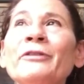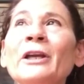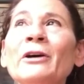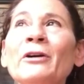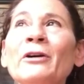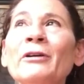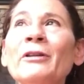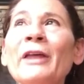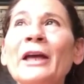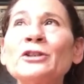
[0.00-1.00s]
Feel
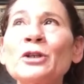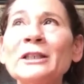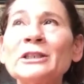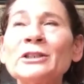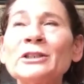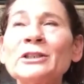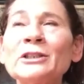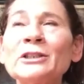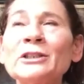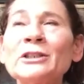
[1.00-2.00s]
that
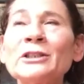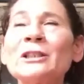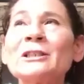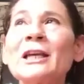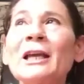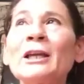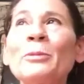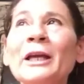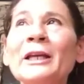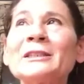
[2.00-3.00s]
transformation taking
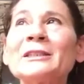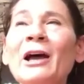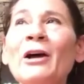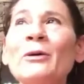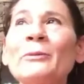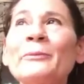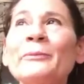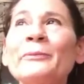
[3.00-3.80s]
place now.